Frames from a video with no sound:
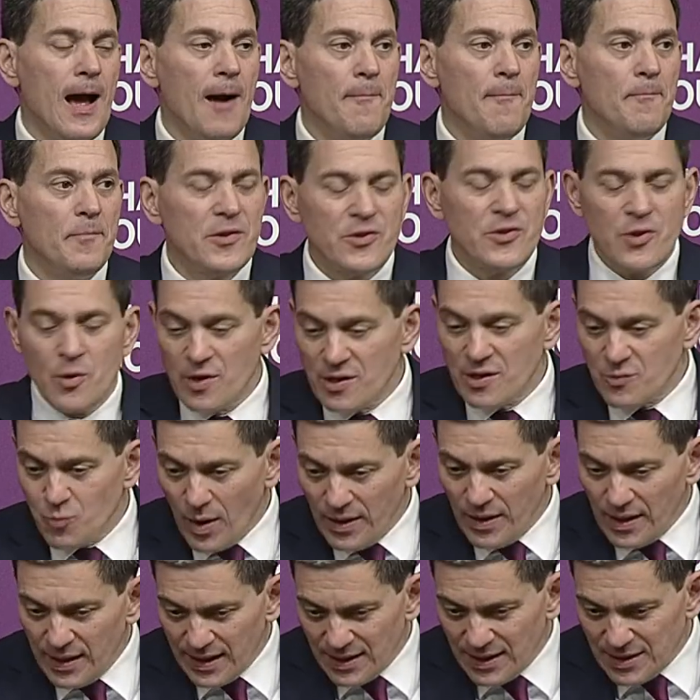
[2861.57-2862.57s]
Um, so there's
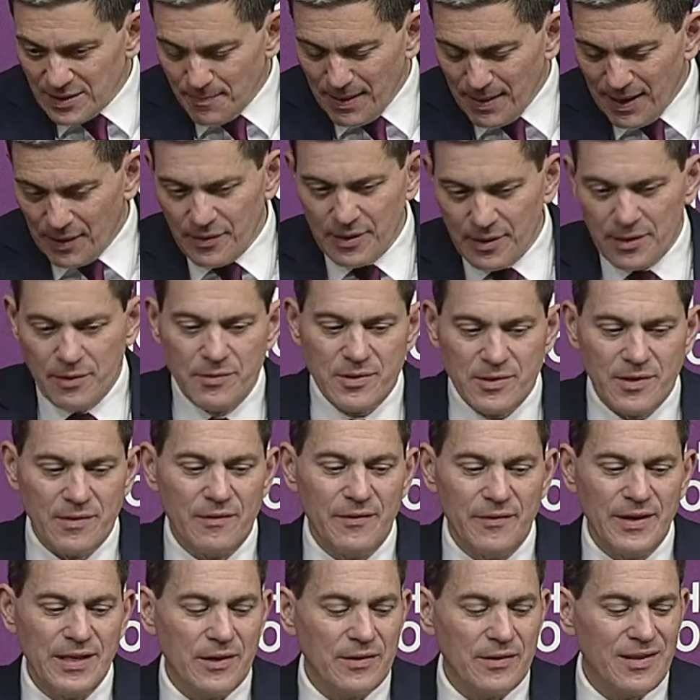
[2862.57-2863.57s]
one thing is about the use
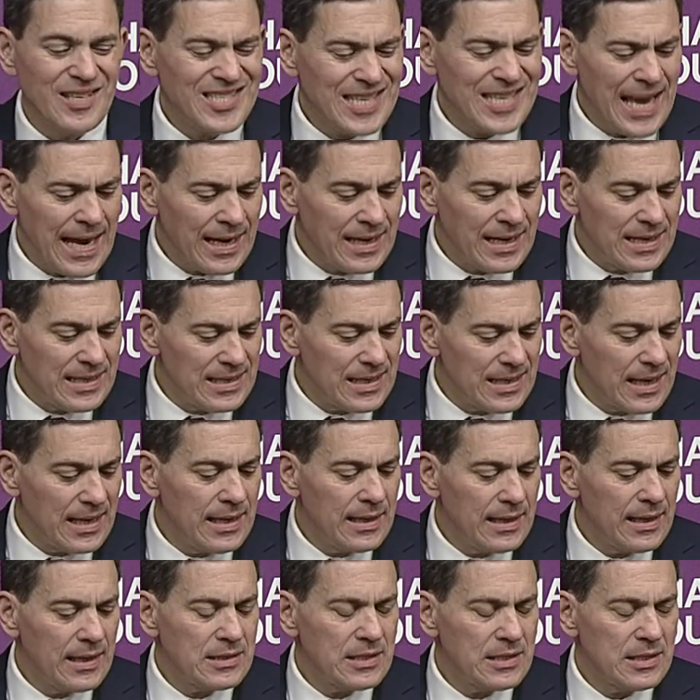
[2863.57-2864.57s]
of the veto. The second is I
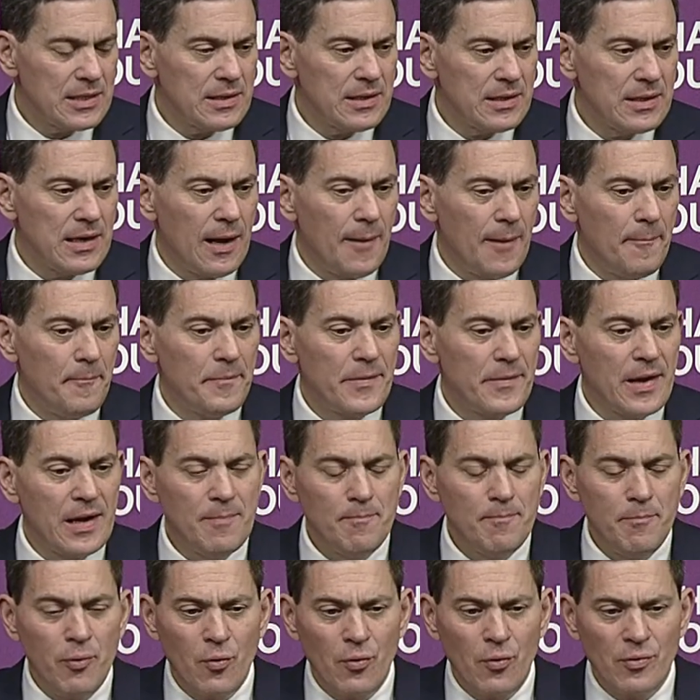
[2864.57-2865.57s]
think there's um,
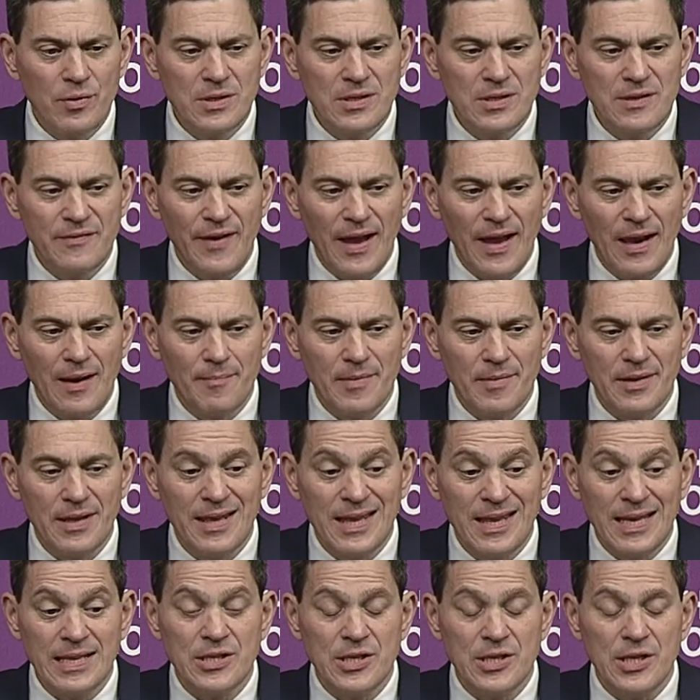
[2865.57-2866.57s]
an important
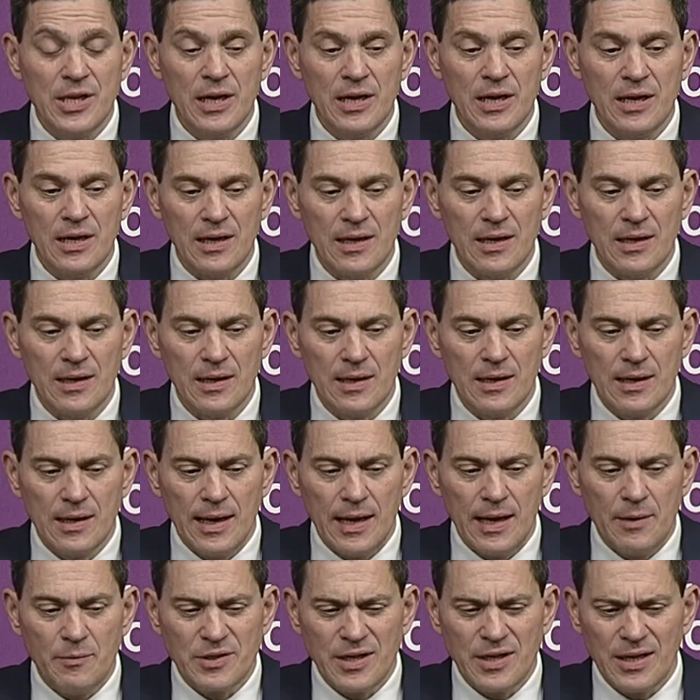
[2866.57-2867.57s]
development this year.
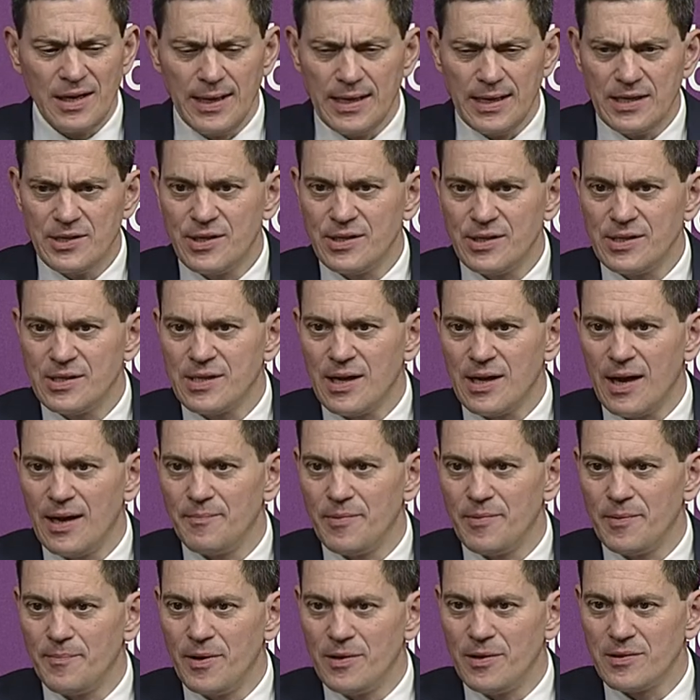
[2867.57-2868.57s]
It was a
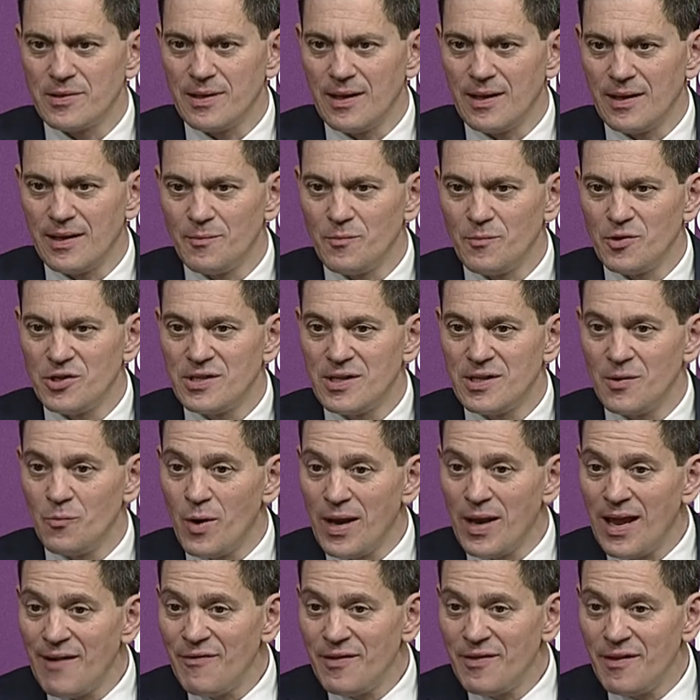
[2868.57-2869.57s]
Liechtenstein proposal, I think, which is that
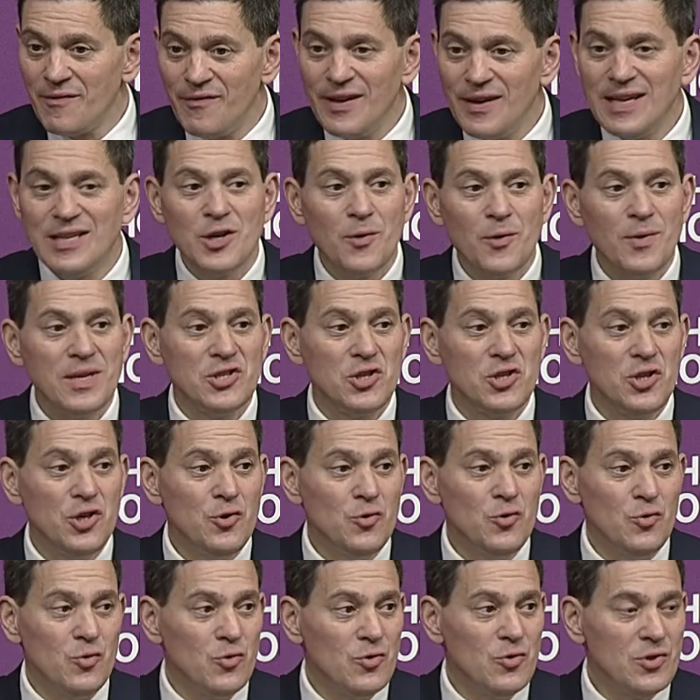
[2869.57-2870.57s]
whenever the veto is
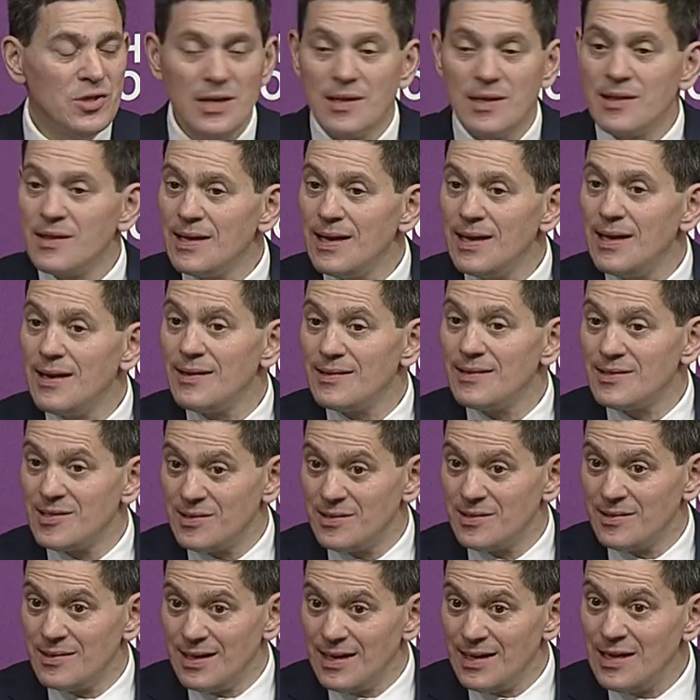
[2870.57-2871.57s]
used, the,
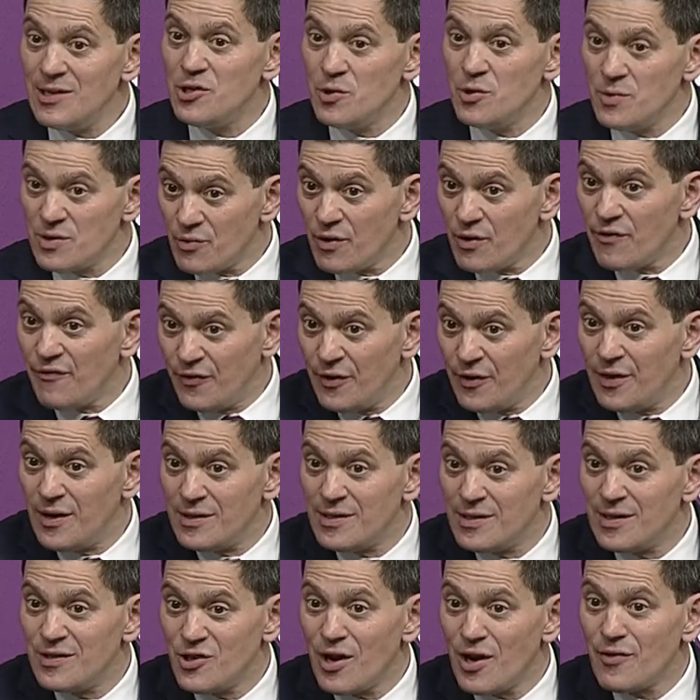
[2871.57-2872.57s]
the issue is
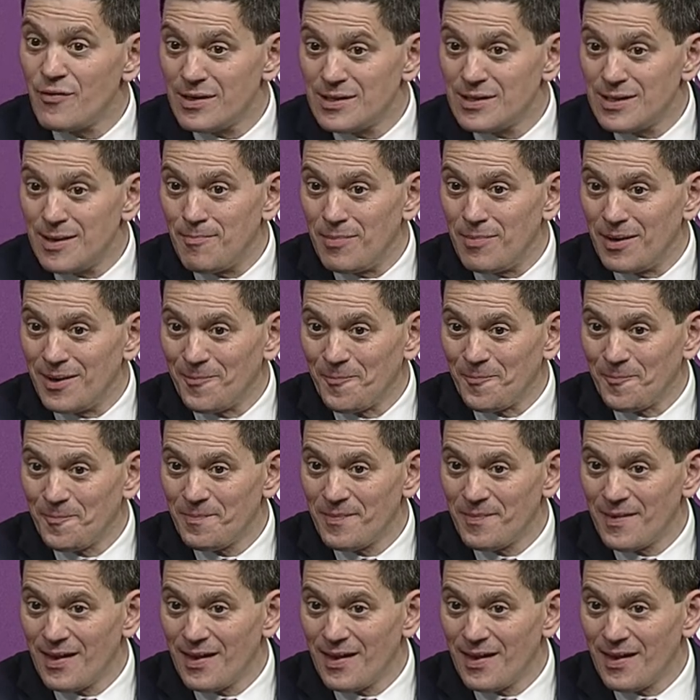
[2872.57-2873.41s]
referred to the General Assembly.